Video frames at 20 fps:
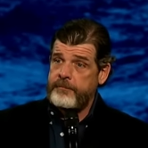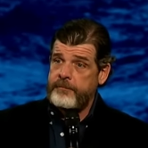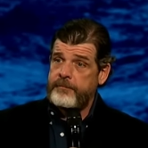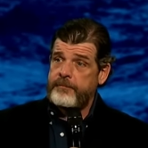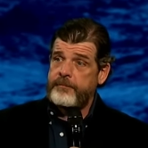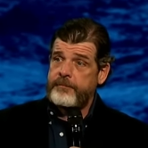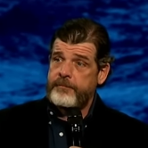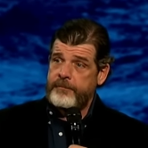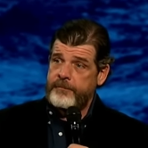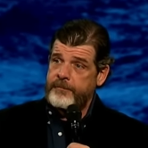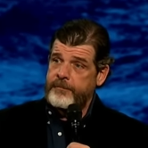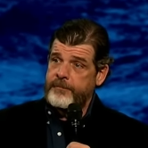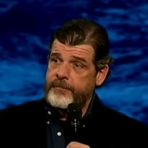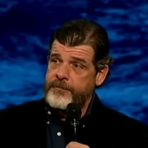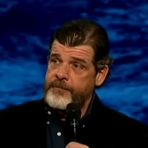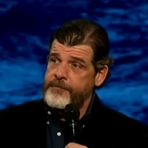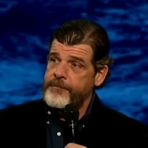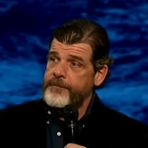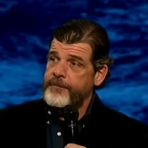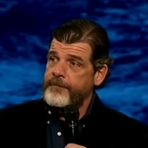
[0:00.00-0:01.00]

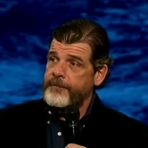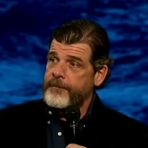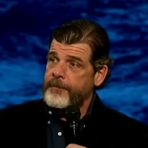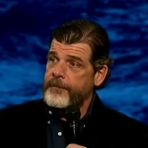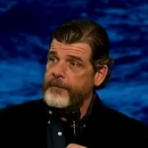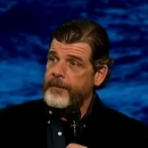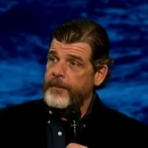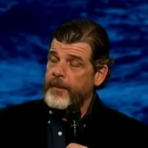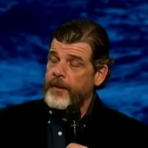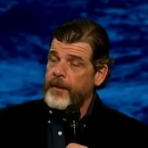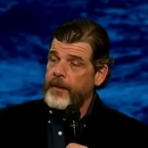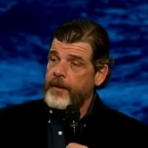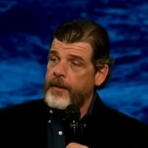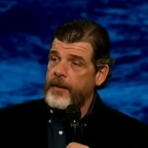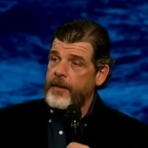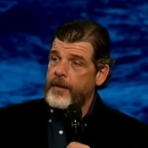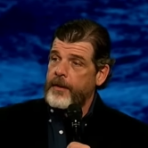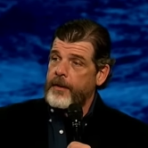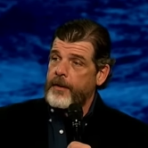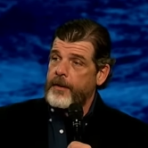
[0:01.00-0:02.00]

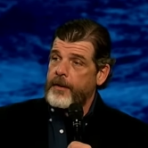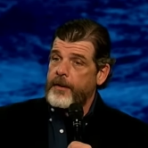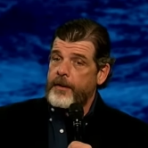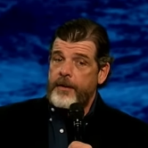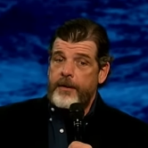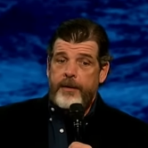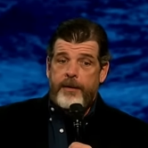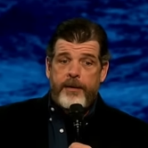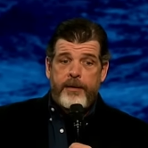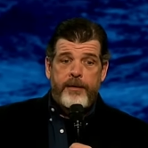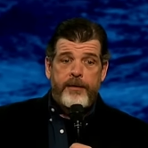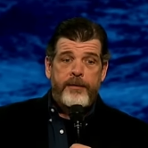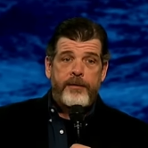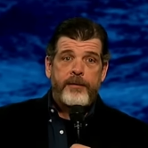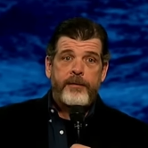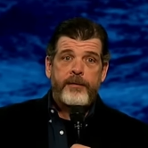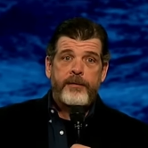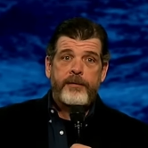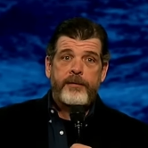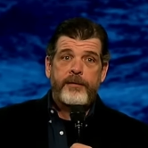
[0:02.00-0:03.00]

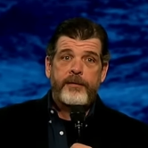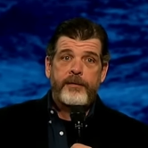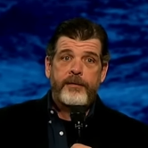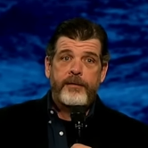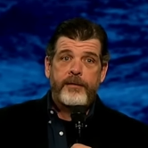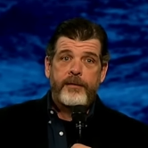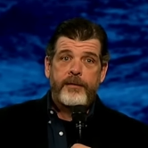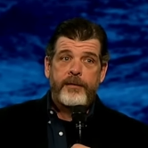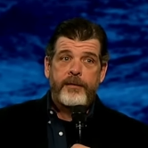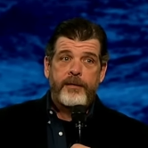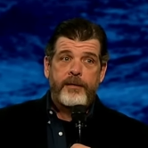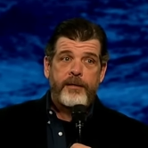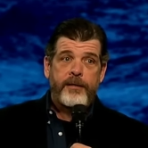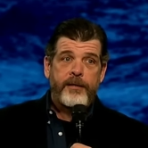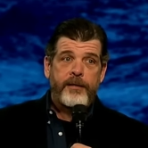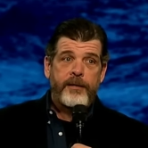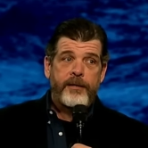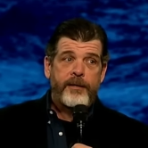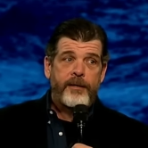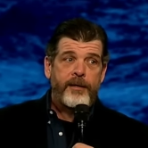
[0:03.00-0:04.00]

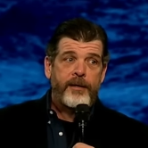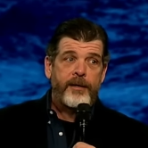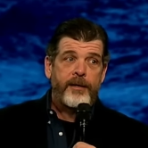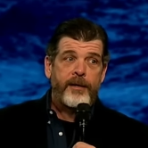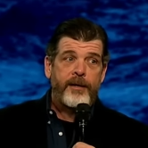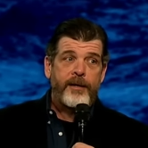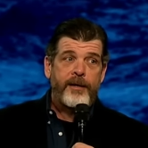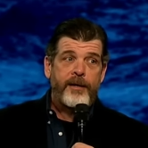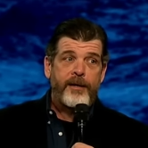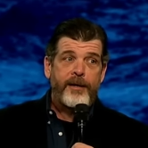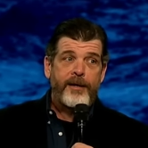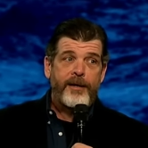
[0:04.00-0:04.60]
[no speech]